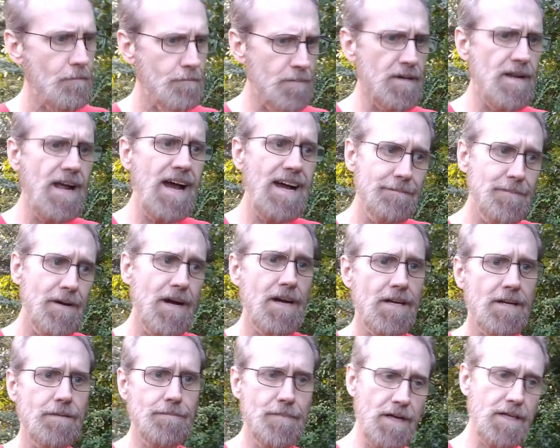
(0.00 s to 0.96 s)
But I have
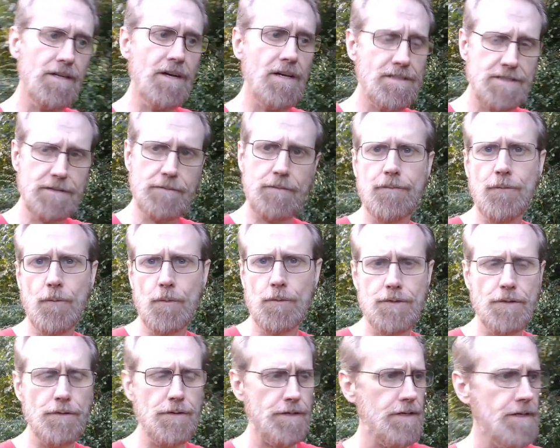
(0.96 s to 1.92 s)
my clock set for
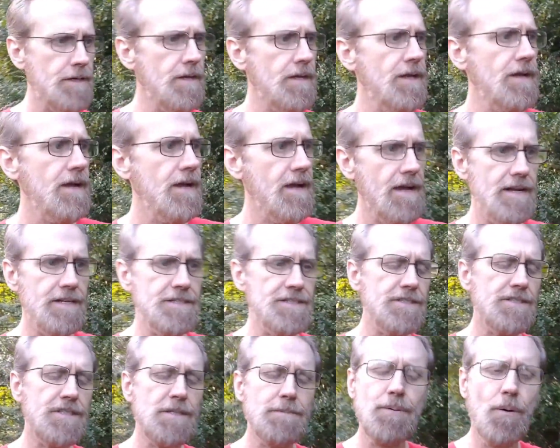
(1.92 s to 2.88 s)
4:30. And it's
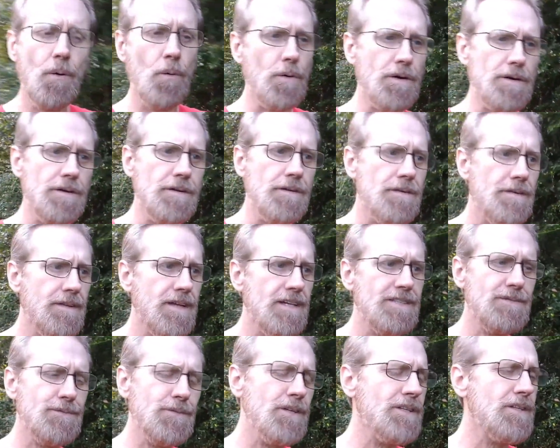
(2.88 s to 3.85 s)
just important.
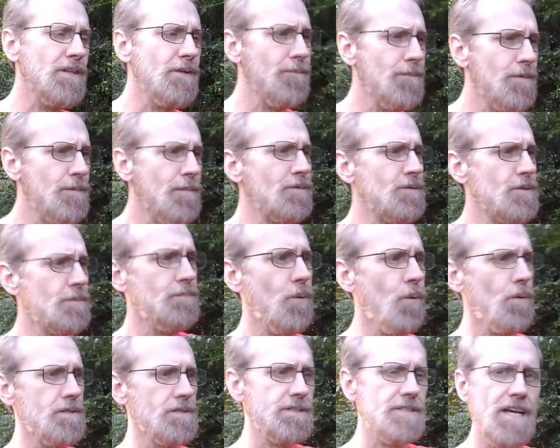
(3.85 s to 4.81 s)
That's really the most
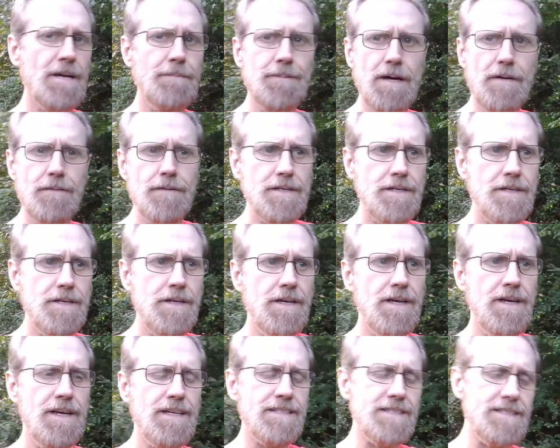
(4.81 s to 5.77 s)
important step of it,
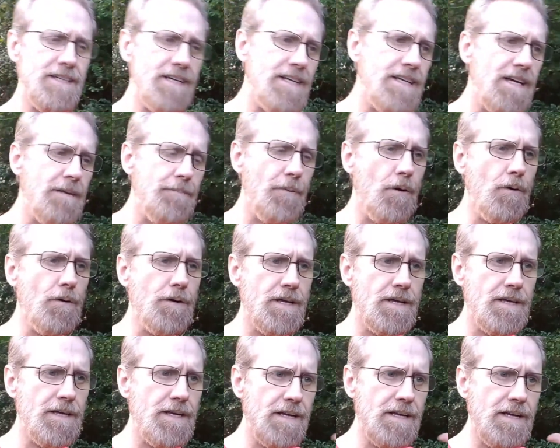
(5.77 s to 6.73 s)
is getting up
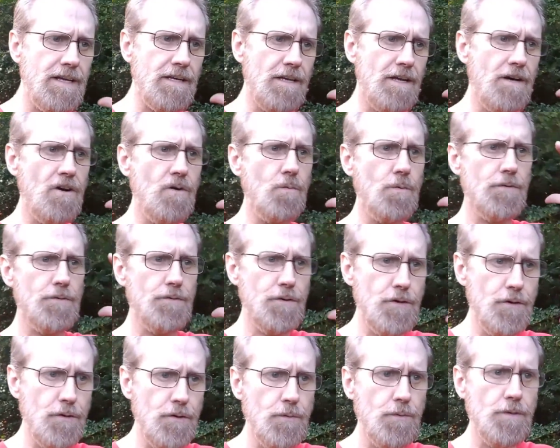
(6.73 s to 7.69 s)
early and getting alone with
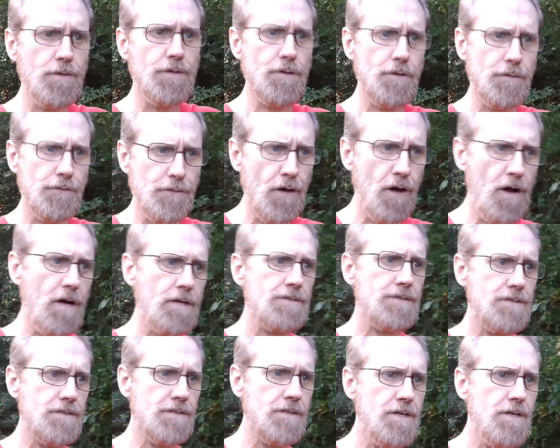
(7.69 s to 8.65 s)
you and your
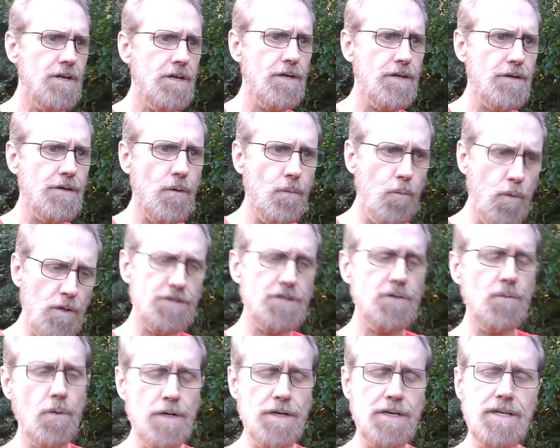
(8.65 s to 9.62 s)
thoughts and, what
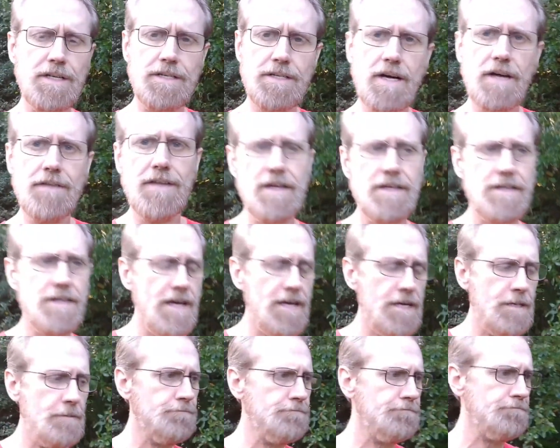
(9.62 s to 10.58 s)
you want to get done that
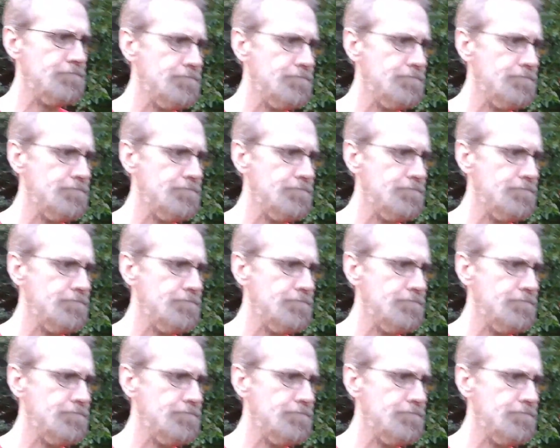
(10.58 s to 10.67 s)
day.